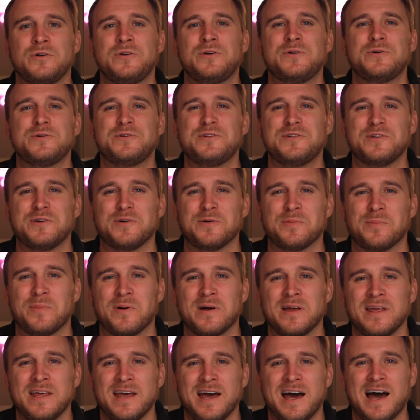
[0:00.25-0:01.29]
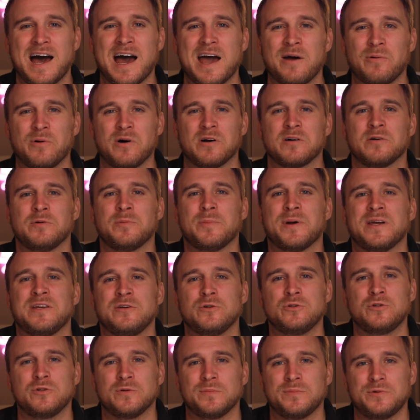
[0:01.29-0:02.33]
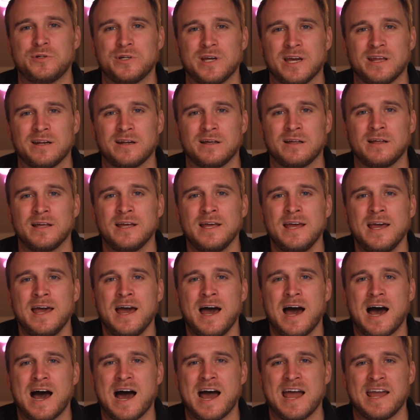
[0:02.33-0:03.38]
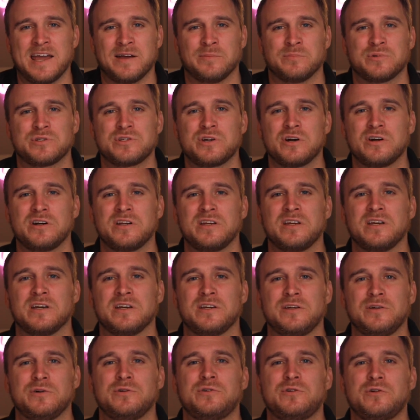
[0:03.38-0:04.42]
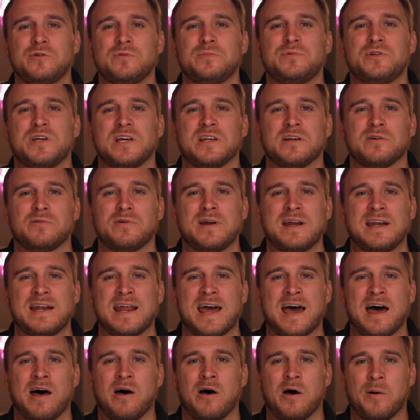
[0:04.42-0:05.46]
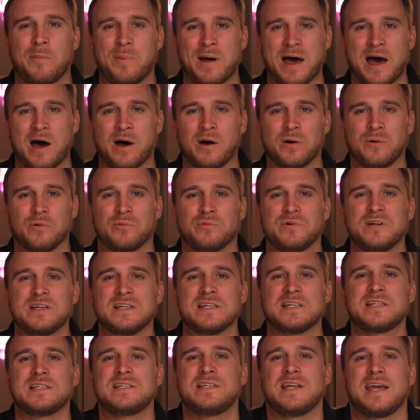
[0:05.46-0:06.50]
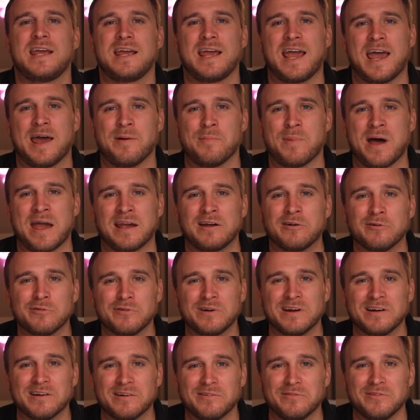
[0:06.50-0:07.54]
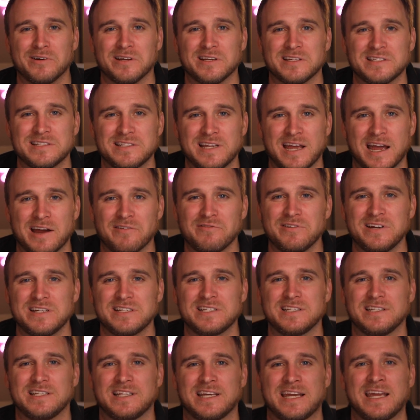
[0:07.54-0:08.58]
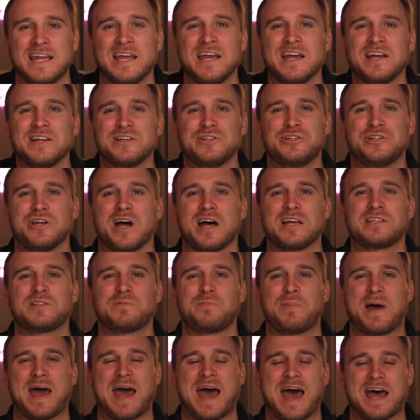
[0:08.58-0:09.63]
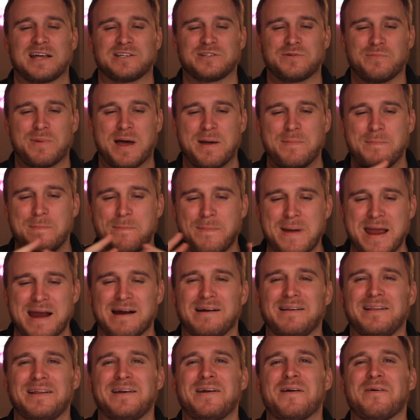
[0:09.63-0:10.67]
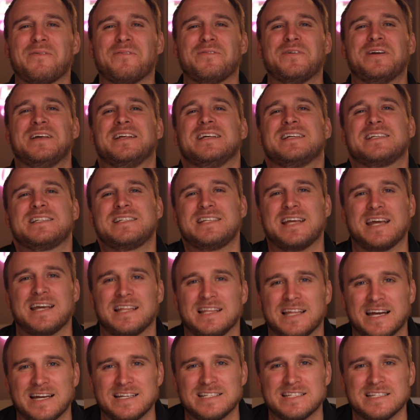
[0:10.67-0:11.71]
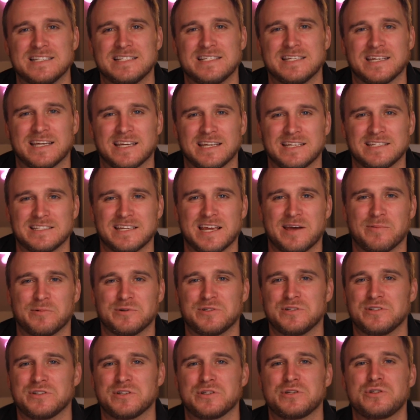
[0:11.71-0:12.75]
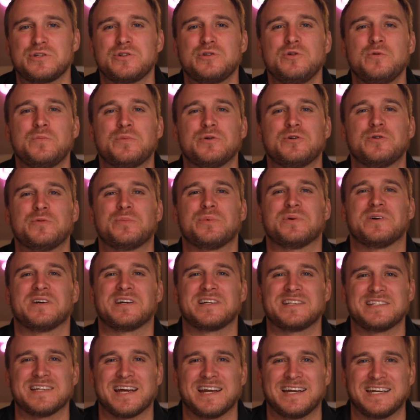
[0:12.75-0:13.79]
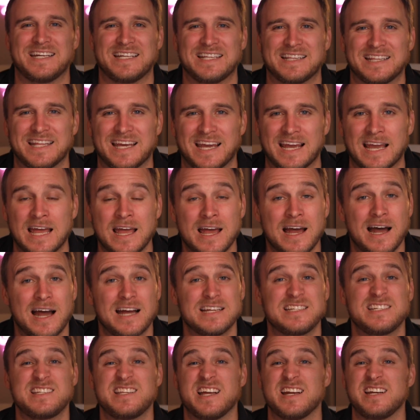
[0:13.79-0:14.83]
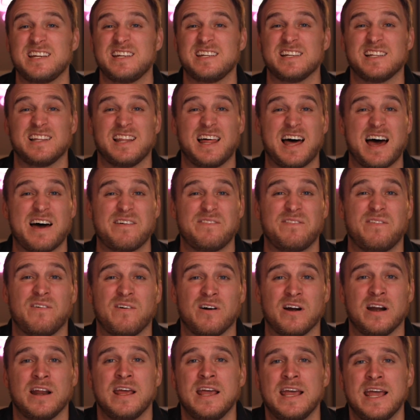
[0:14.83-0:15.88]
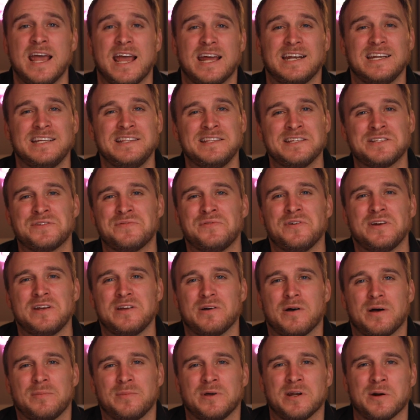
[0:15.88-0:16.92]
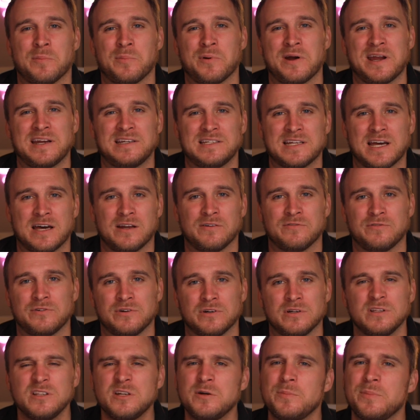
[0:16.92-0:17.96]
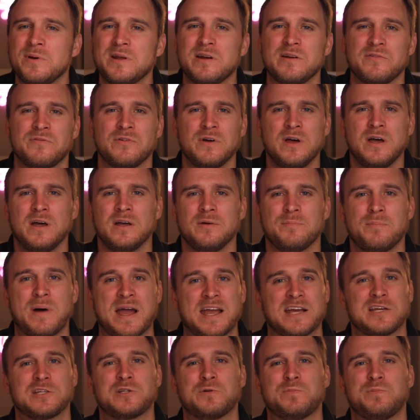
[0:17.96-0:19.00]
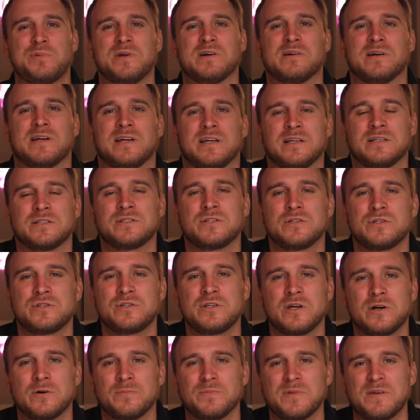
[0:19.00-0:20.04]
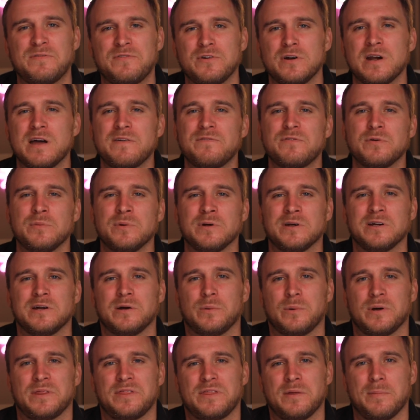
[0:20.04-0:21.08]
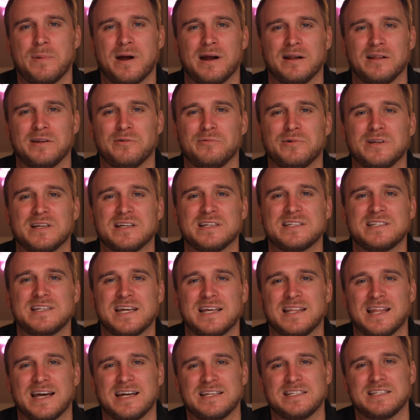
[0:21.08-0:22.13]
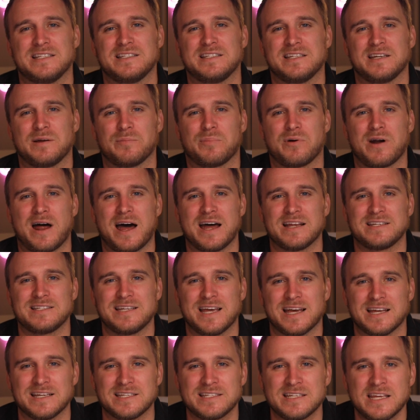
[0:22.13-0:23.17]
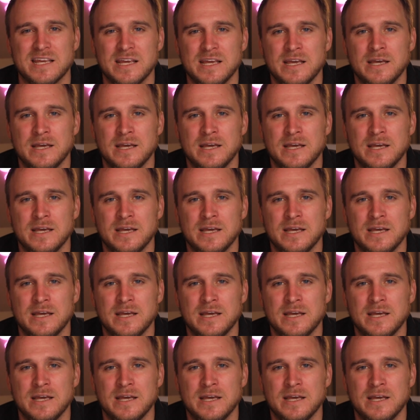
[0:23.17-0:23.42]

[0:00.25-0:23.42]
YouTube. Hi, welcome to my YouTube channel. I am starting a YouTube channel right now about real estate and my career in real estate. I recently just passed my Maryland real estate licensing exam, which is a super duper exciting thing. I studied a lot for it. And in this video, I'm going to break down for you a little bit of my experience. So if you're not familiar with the Maryland real estate licensing process,